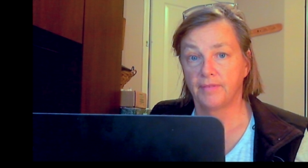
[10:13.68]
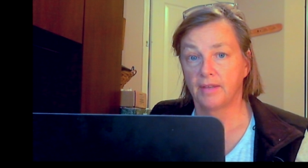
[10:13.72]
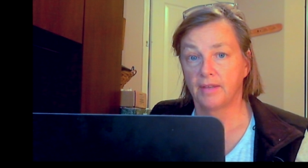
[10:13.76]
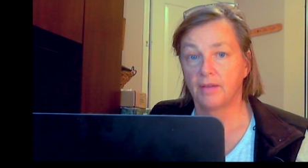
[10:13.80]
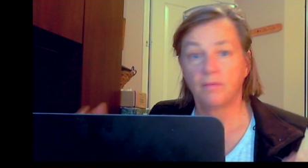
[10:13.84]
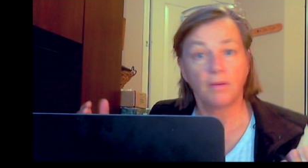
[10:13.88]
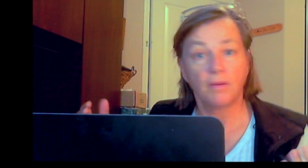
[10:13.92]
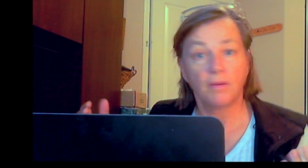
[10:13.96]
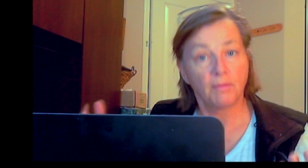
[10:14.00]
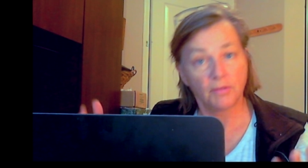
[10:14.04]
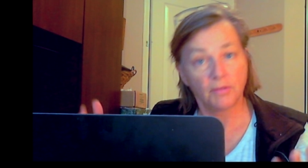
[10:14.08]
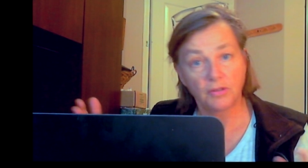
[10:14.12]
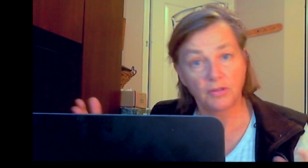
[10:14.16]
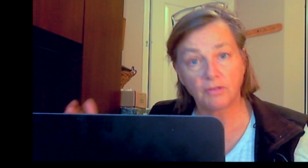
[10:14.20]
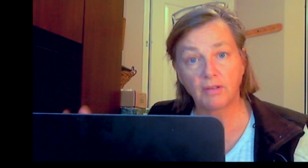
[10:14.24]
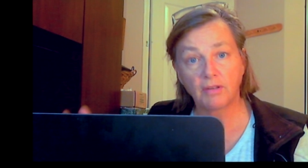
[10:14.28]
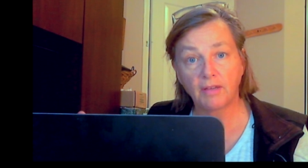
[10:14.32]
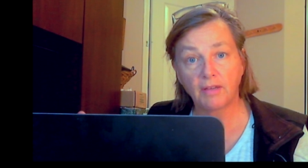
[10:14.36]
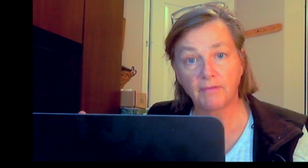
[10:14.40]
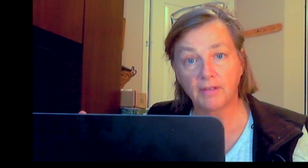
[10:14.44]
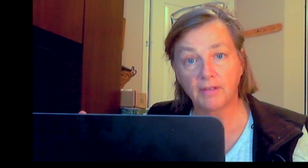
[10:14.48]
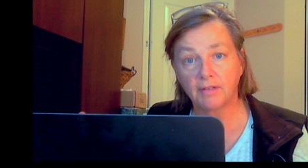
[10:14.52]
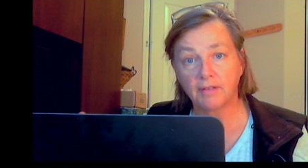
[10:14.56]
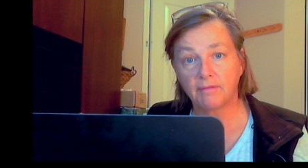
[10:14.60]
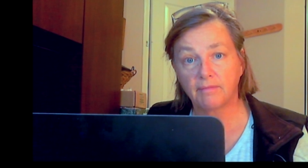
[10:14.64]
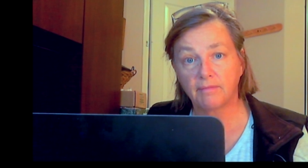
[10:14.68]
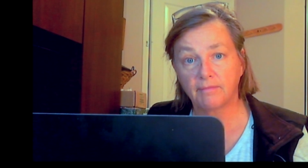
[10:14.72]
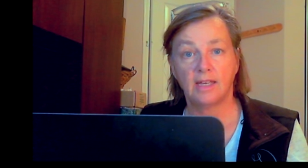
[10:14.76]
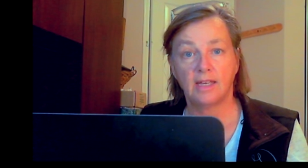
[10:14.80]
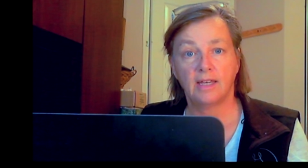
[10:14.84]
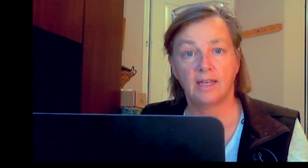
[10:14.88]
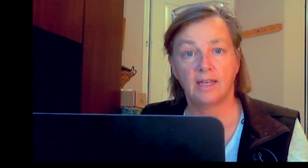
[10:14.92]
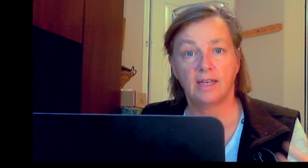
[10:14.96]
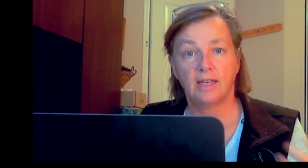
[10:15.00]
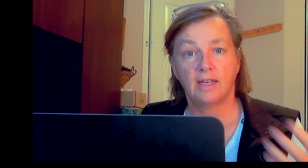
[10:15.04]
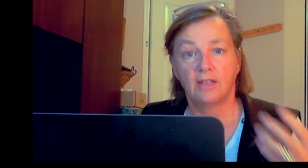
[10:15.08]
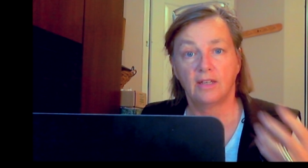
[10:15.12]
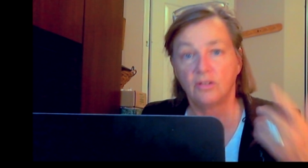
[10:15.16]
What would you give it?
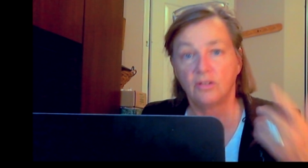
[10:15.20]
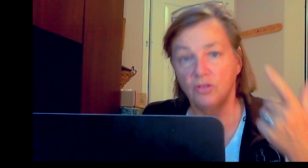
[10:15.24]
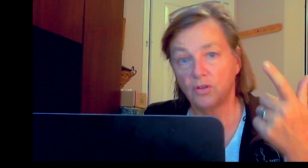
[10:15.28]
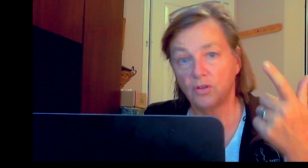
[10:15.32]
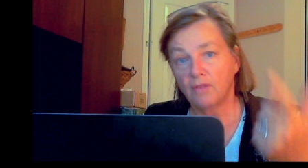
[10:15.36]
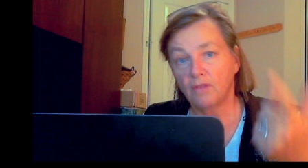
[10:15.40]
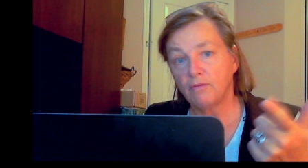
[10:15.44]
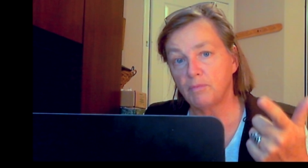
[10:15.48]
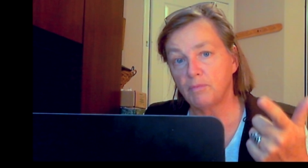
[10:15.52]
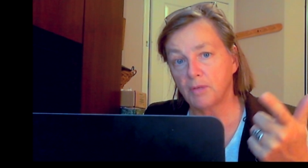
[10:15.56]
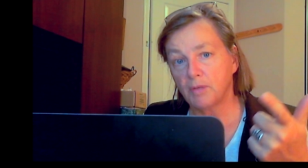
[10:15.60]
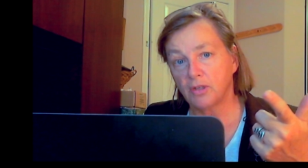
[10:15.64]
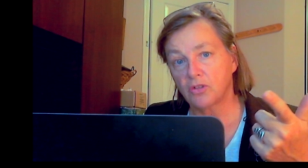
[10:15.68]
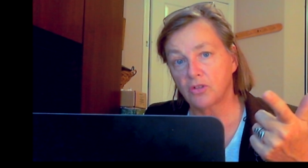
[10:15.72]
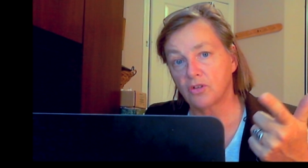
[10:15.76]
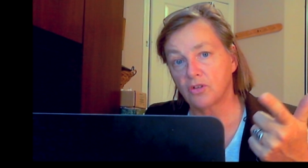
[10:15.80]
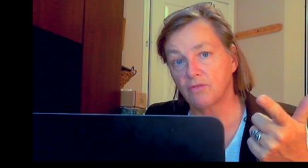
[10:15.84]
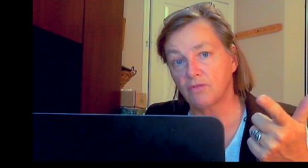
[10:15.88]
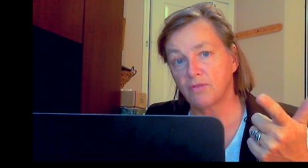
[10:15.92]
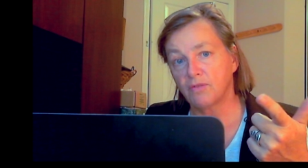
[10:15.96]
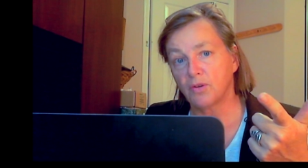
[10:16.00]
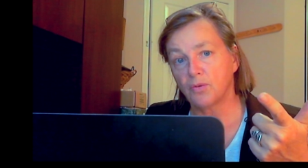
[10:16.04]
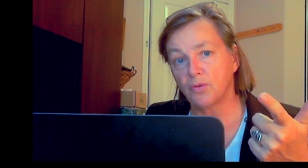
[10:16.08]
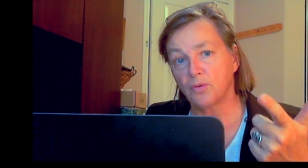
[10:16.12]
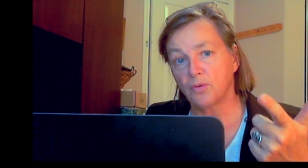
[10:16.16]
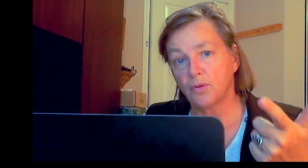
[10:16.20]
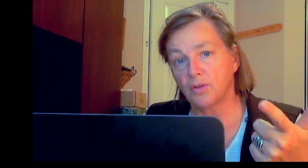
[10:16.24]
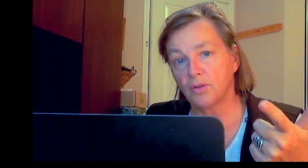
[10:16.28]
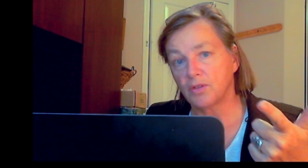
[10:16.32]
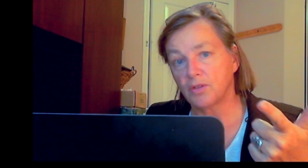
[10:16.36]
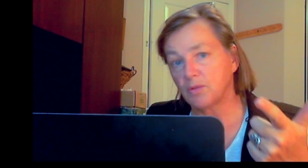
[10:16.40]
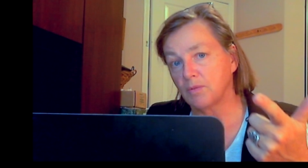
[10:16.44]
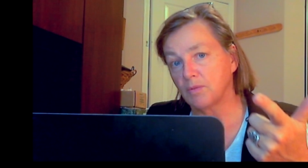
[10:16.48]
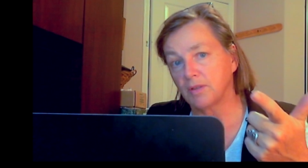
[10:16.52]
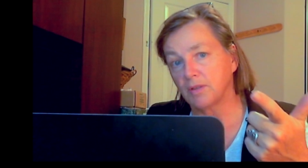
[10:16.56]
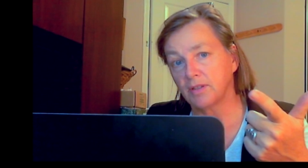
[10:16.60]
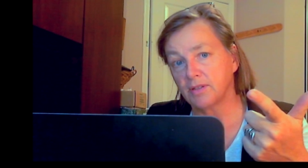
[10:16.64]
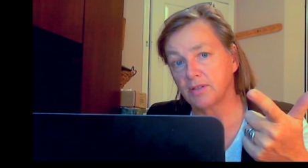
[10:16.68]
Do you have a picture of your
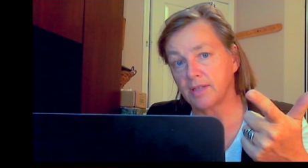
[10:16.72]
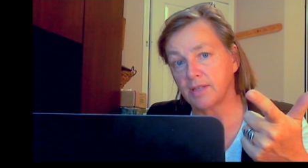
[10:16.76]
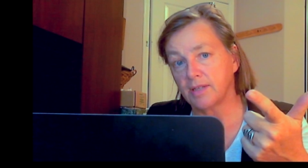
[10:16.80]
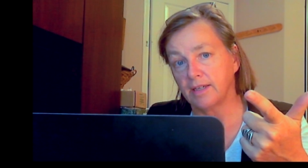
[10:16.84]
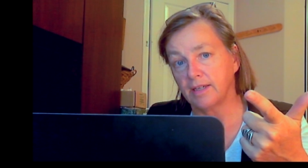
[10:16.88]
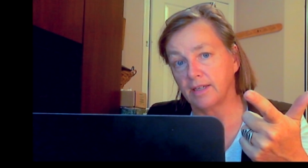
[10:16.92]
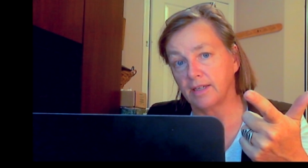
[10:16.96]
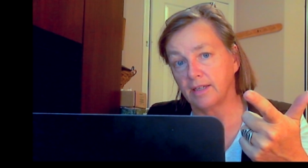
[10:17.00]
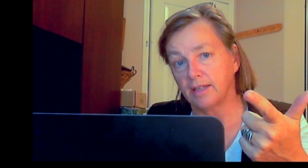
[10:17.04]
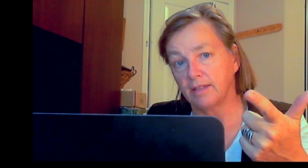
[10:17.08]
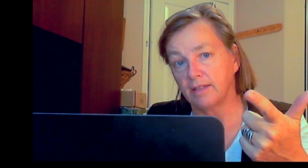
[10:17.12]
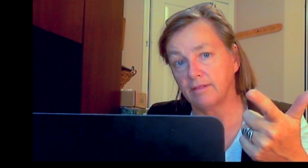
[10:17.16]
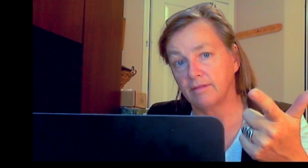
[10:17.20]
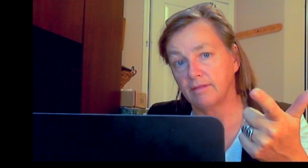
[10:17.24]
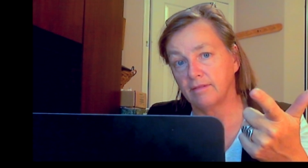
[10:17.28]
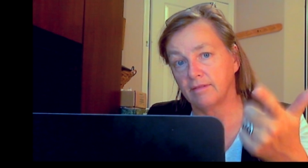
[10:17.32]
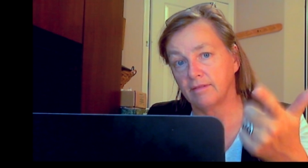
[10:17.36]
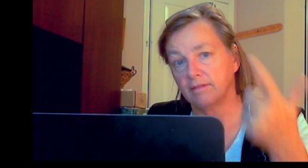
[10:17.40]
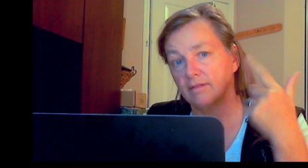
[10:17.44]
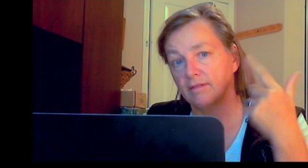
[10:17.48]
horse you want to send in?